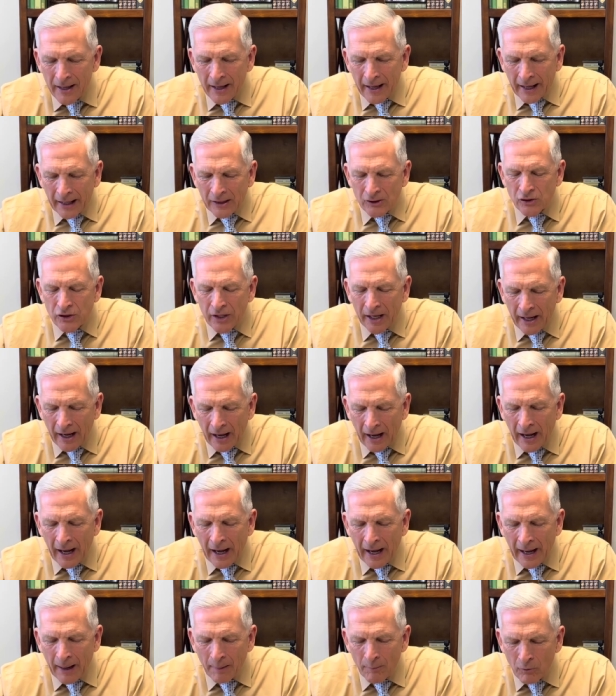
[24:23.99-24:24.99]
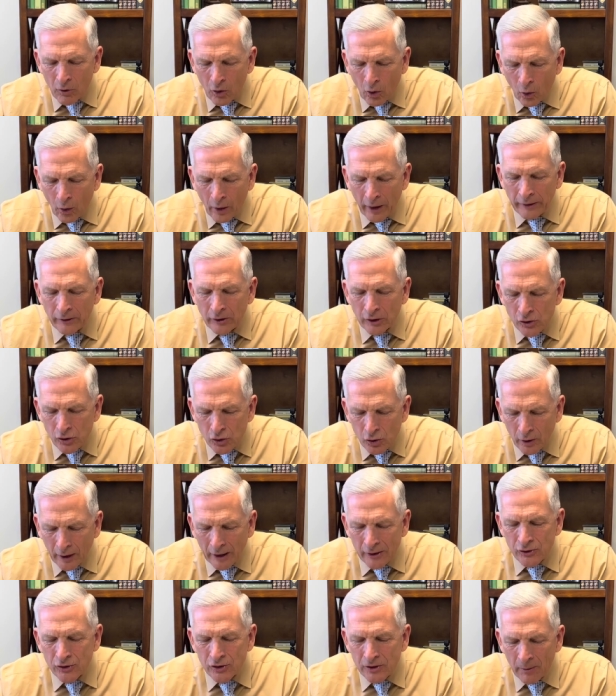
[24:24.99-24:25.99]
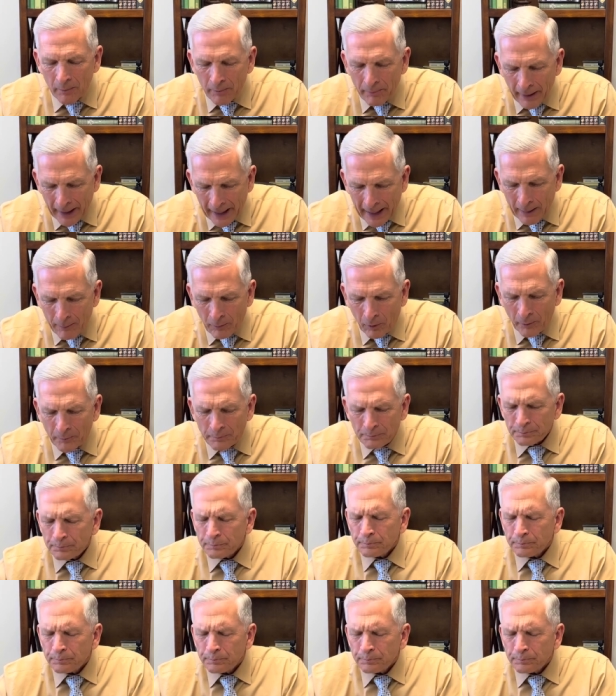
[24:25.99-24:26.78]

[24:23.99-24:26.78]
and say, I'm going to trust the Bible,